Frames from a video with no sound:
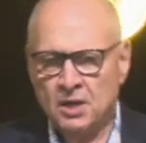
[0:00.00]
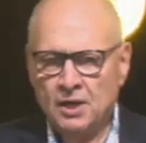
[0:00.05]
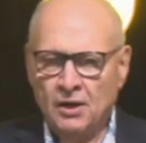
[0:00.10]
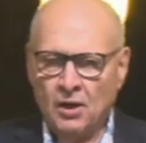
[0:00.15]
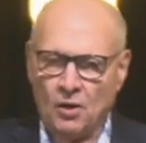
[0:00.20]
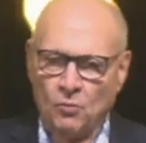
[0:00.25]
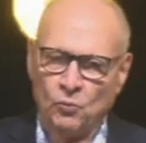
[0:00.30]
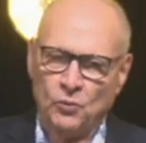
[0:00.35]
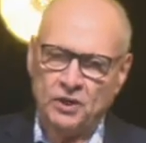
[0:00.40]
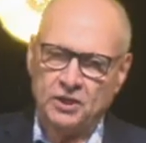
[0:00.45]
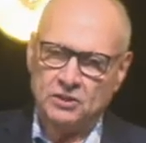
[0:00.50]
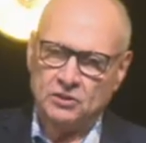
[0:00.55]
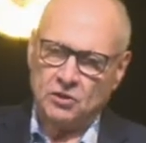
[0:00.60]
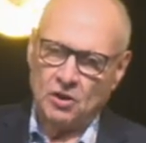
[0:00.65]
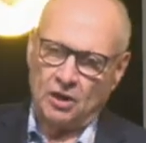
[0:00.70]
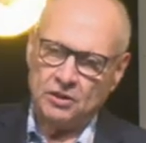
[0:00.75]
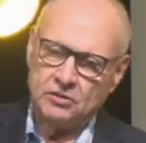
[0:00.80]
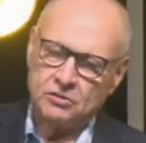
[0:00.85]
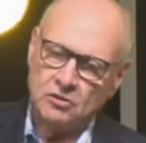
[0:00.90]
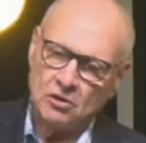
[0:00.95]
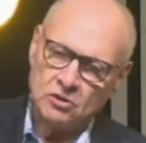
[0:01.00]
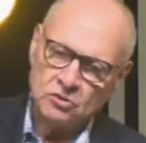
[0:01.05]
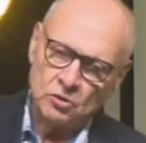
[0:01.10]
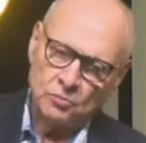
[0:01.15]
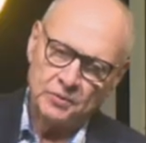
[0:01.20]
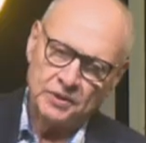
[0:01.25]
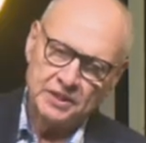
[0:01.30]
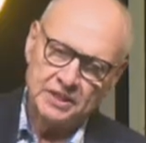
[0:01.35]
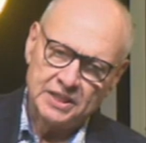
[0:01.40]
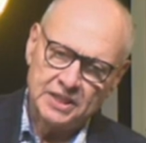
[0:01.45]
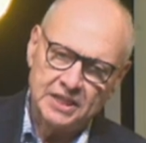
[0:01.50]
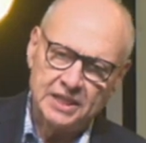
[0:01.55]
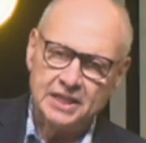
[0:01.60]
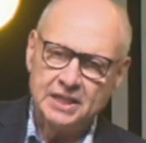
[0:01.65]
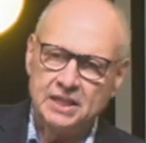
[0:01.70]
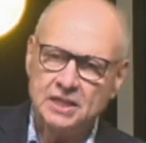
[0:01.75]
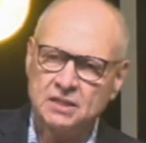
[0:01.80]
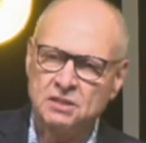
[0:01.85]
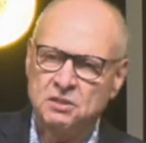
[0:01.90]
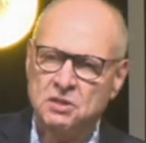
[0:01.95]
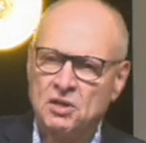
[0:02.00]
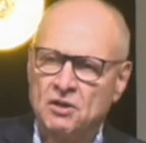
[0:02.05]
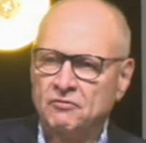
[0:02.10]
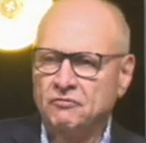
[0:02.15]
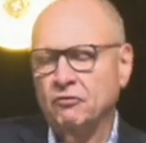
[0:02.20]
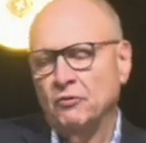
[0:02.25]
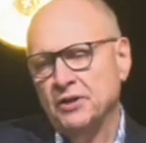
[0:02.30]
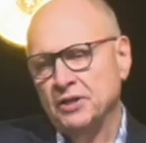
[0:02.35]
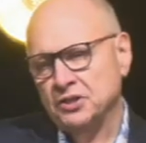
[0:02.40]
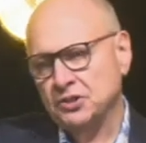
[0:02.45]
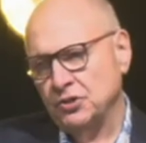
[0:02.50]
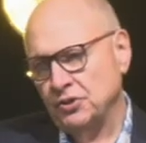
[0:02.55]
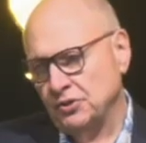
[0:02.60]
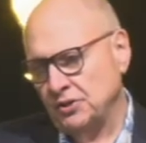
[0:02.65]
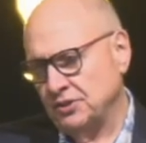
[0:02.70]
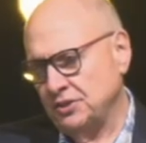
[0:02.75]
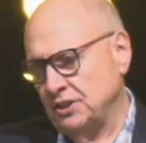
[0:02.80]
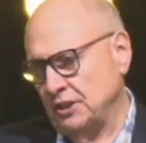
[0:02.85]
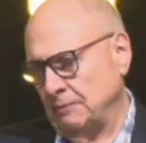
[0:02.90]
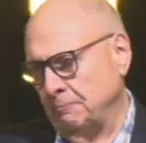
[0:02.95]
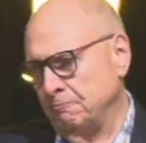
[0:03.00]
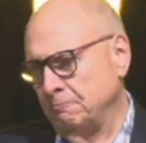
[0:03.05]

and God knows what we need for eternity.